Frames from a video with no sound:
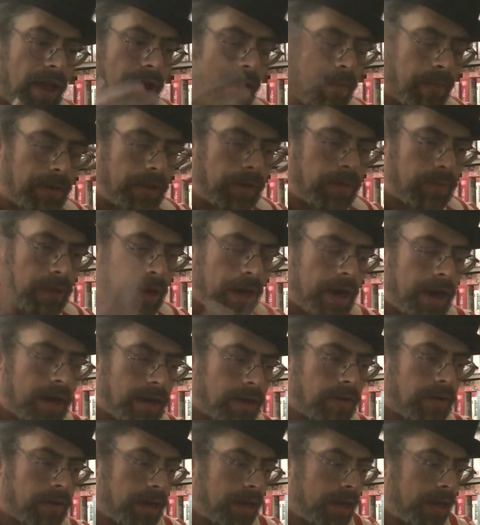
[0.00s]
And when you run out
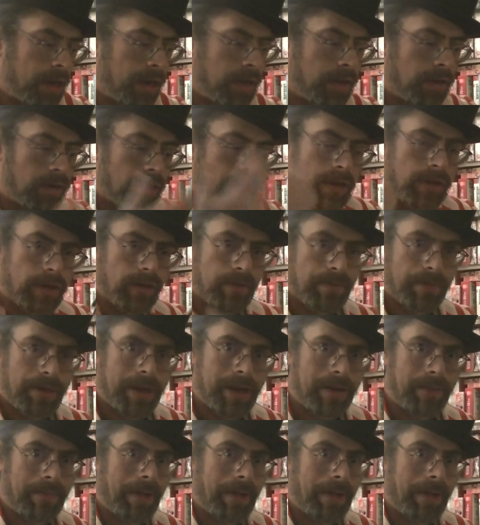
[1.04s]
of your hand, you pick it